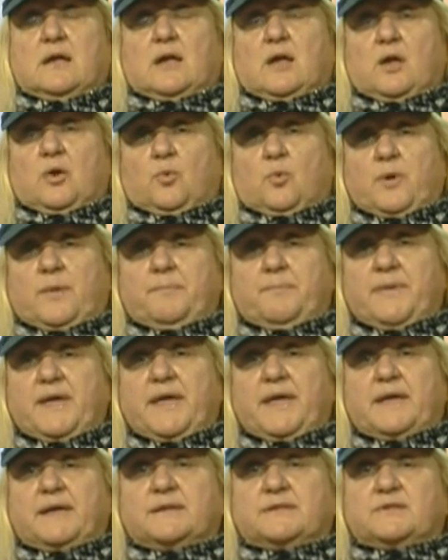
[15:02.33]
were
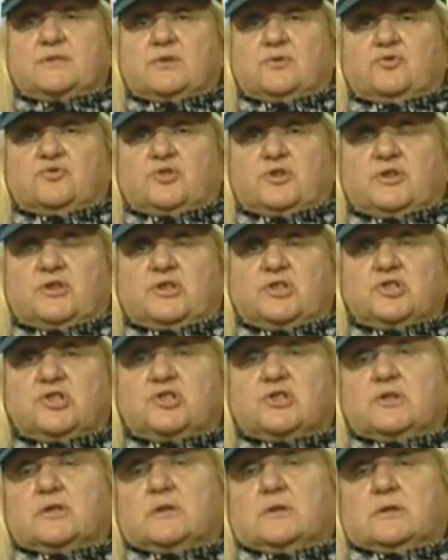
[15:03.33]
based on
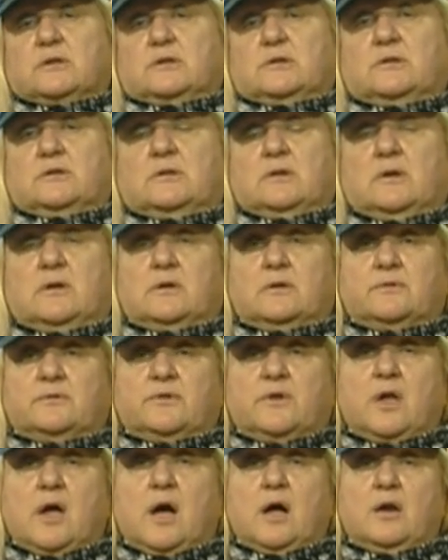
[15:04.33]
traditional
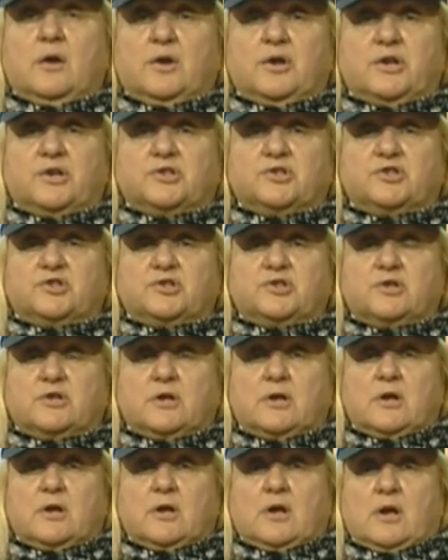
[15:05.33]
knowledge
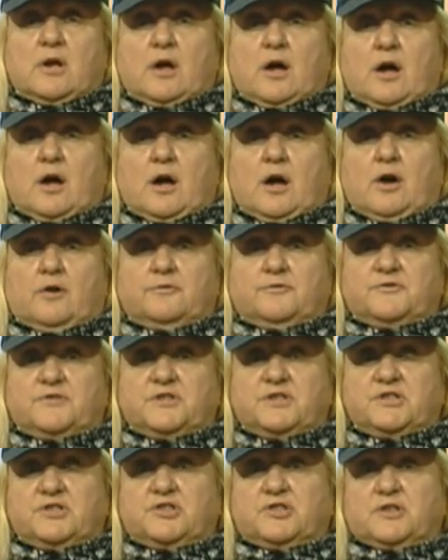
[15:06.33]
of
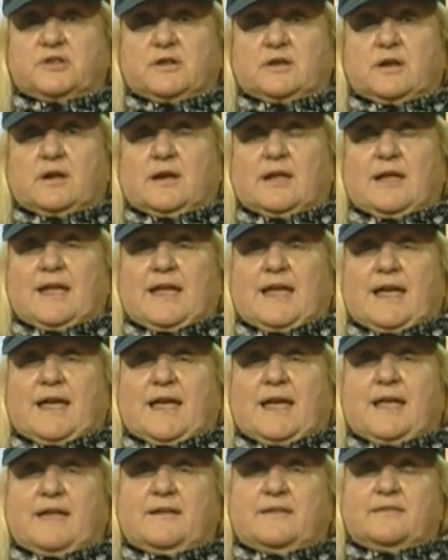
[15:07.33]
teaching.
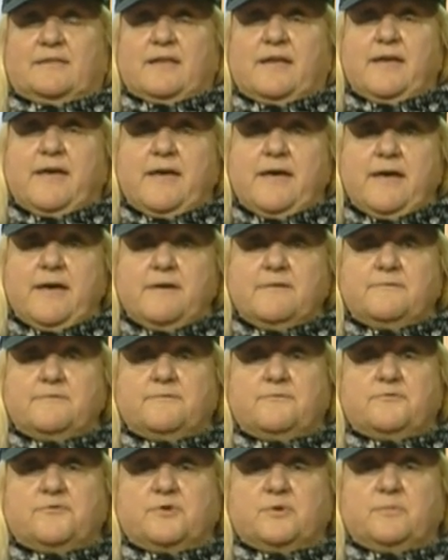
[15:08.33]
And
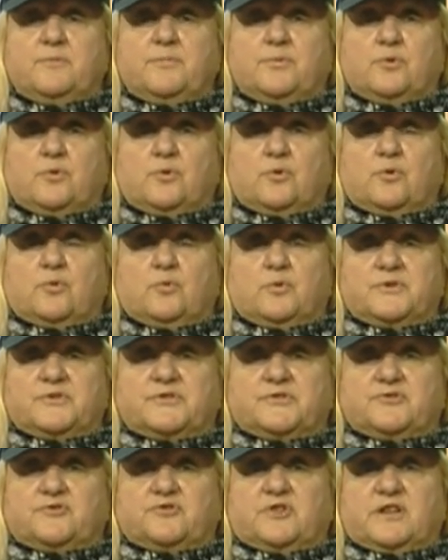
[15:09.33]
every book was
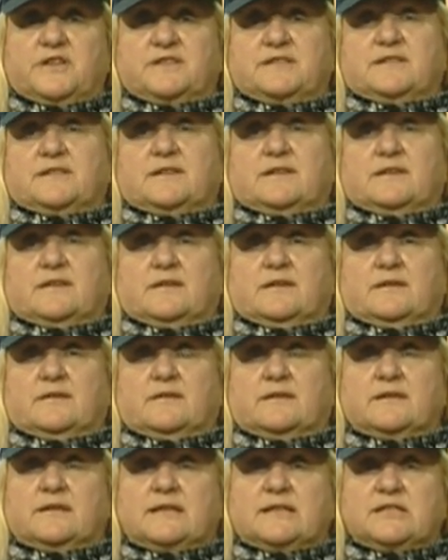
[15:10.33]
stressing
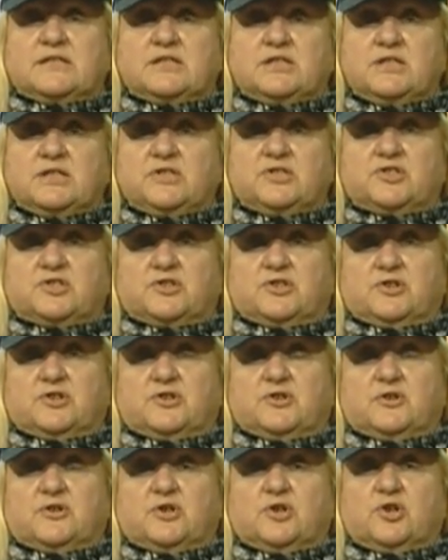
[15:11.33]
that the teacher
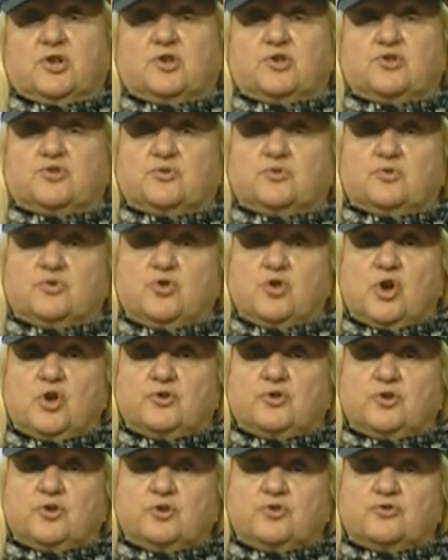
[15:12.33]
should
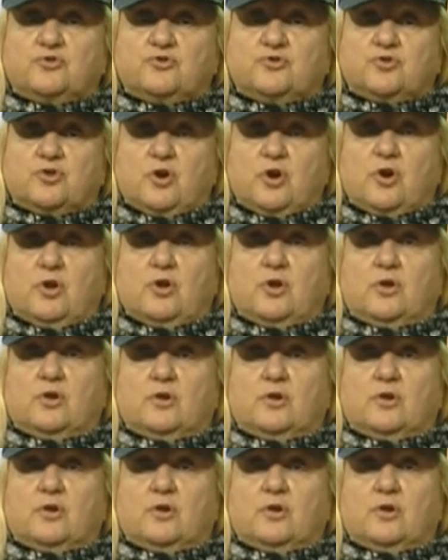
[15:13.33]
not control